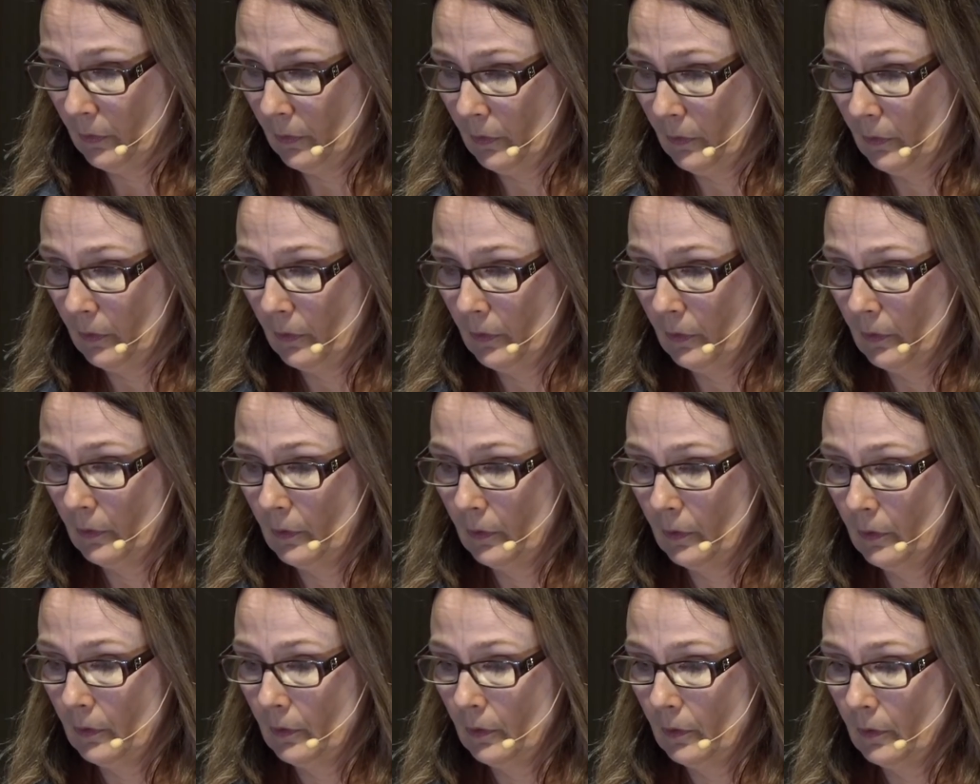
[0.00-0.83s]

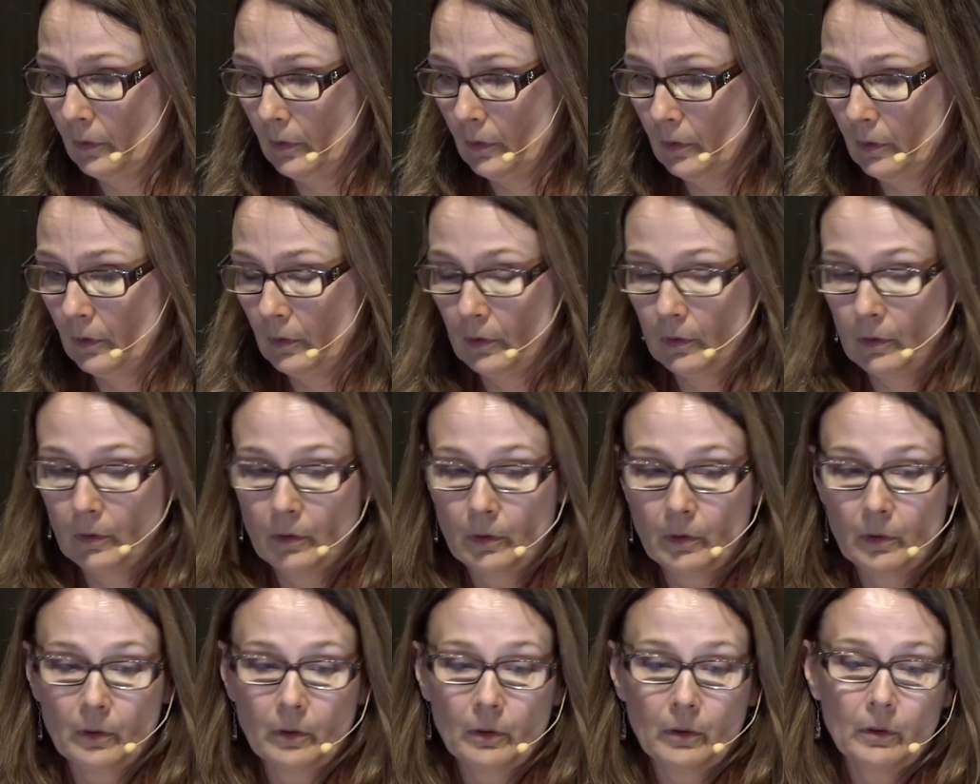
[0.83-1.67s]

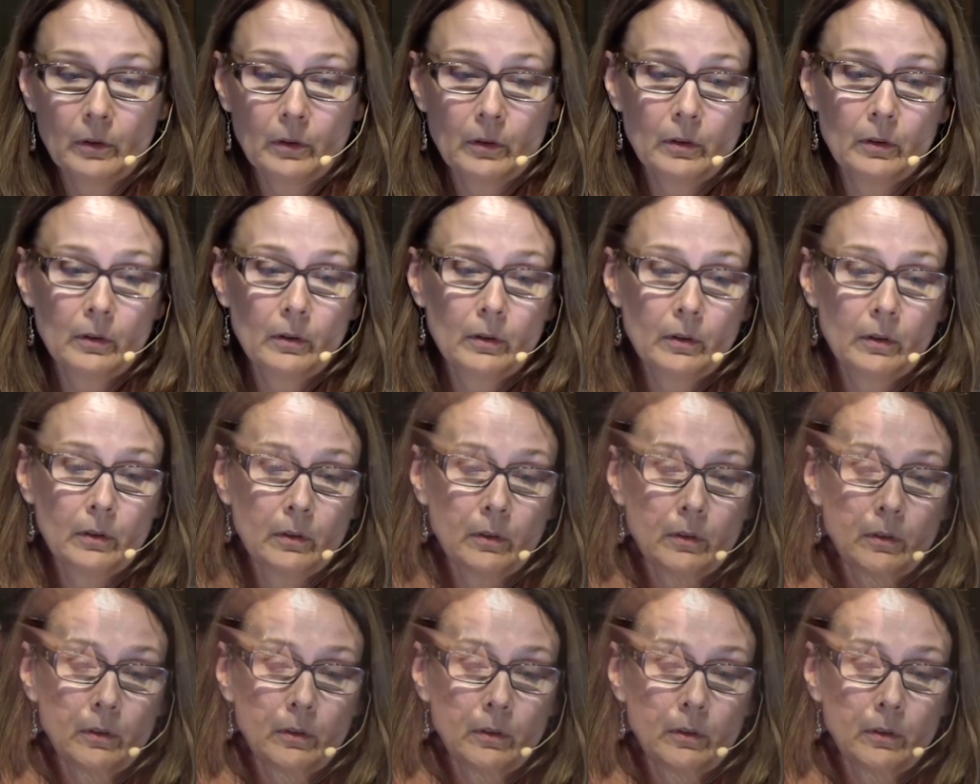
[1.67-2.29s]
(silence)